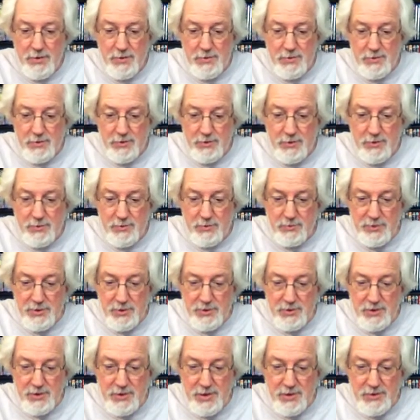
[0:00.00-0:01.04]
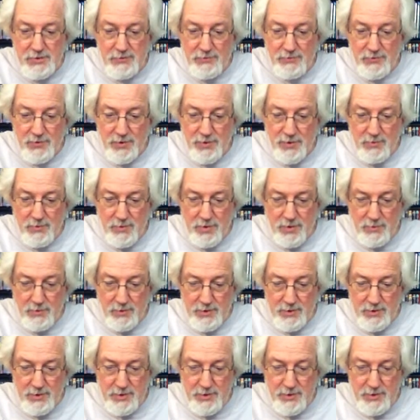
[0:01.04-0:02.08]
Excuse me just for a
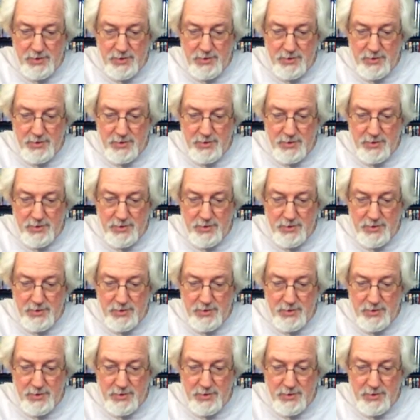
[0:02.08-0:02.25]
moment.